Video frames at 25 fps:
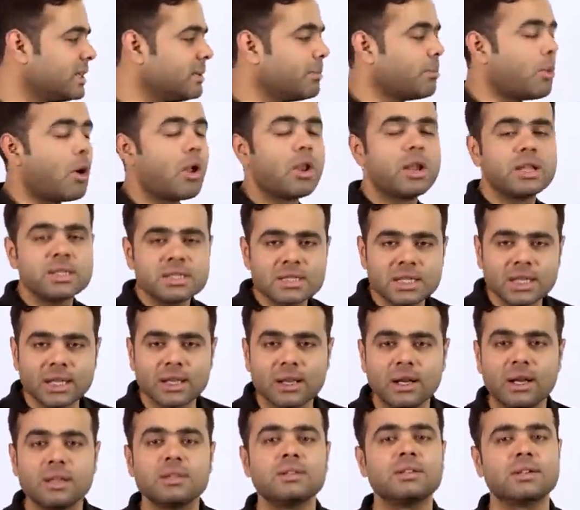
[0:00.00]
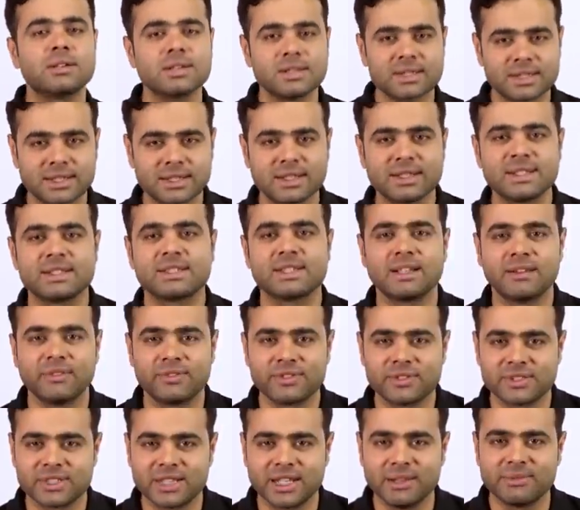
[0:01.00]
demolishing others'
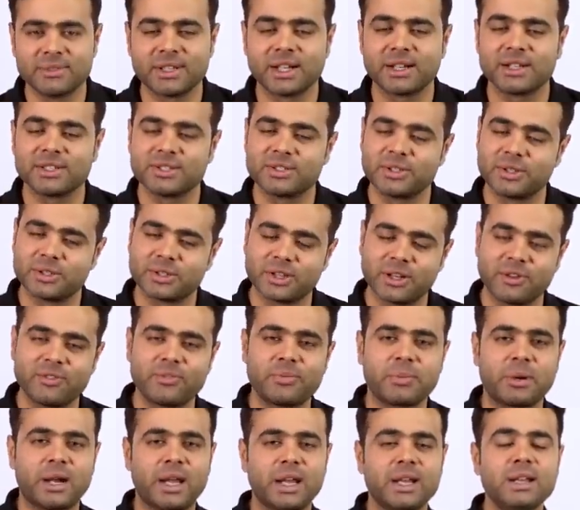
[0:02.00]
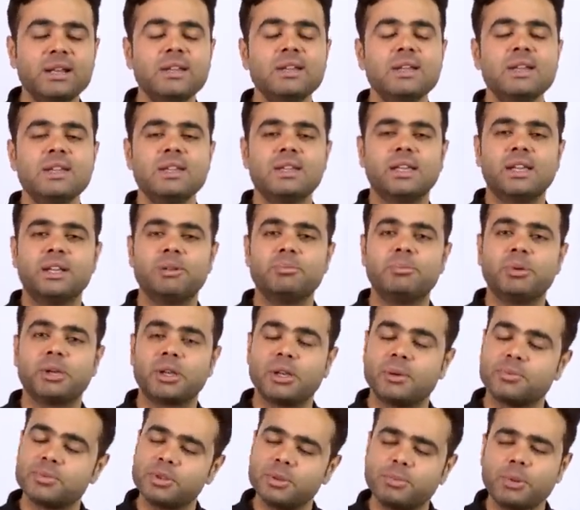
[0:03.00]
self-esteem, that is the self-pride, it
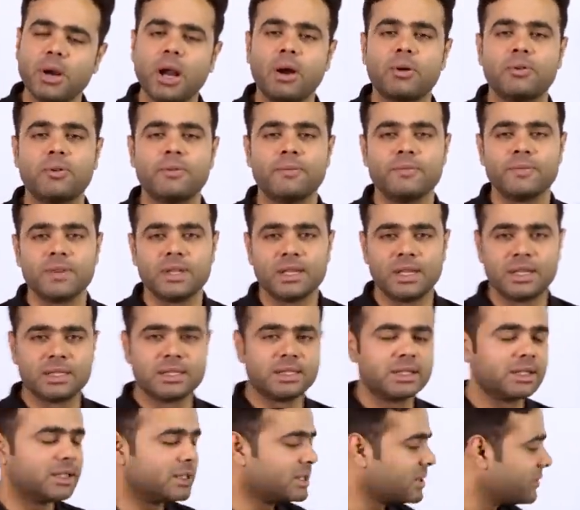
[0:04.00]
becomes the proud, isn't it?